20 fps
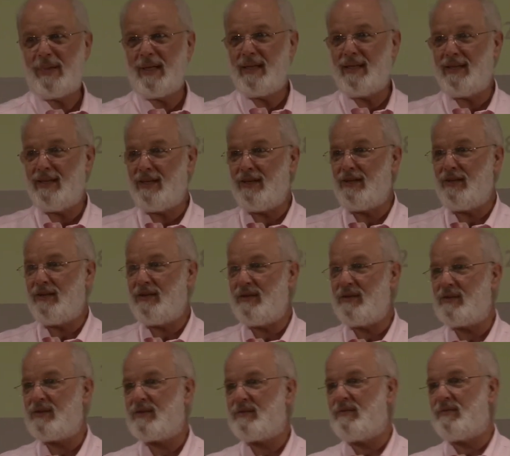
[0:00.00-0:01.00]
been
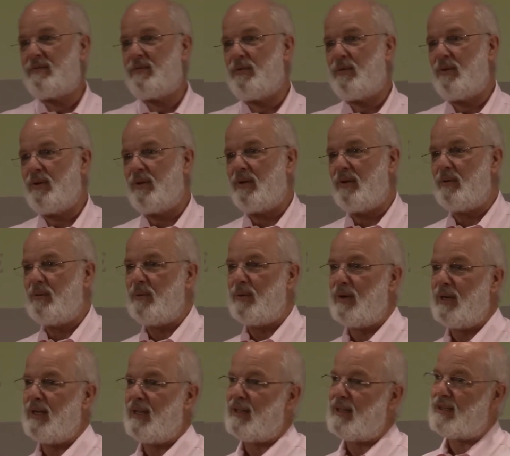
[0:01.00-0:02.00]
used for
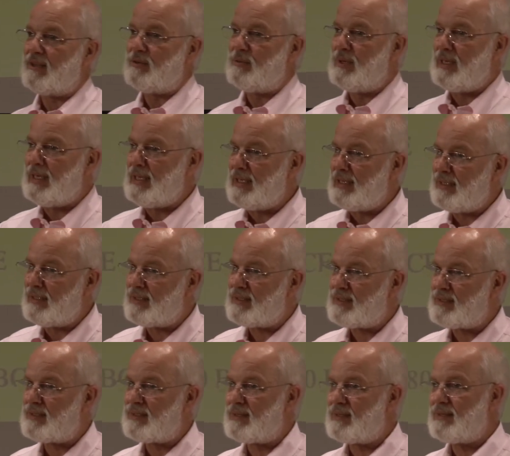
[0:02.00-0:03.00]
one of the
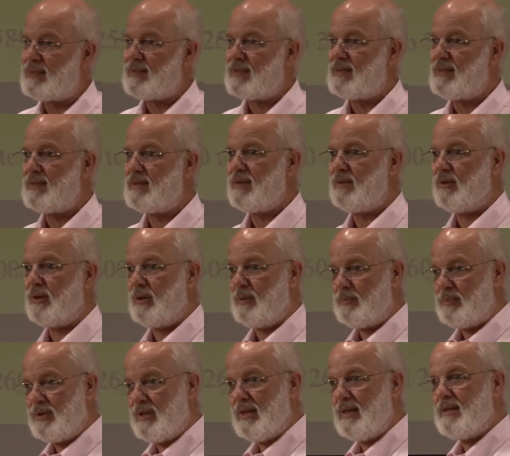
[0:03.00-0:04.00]
queens or a
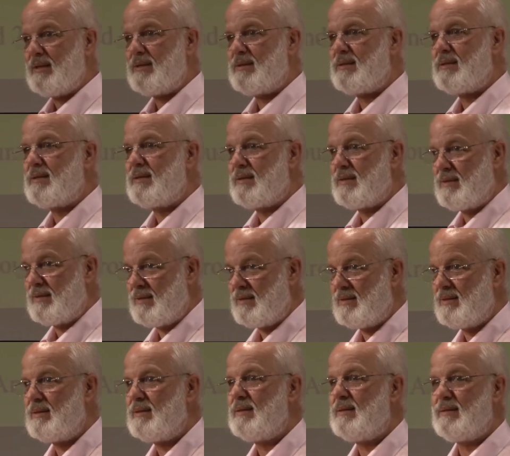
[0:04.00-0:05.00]
prince,
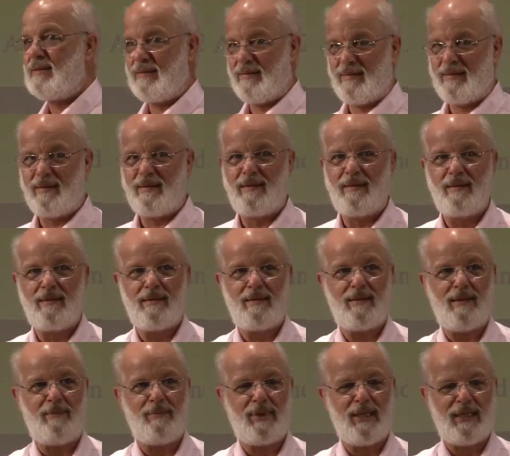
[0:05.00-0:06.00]

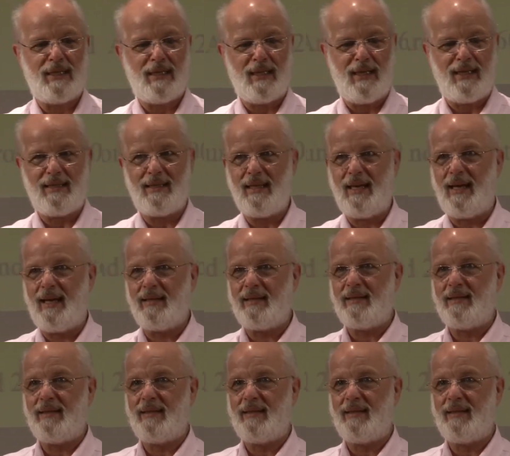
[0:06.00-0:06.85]
something like that.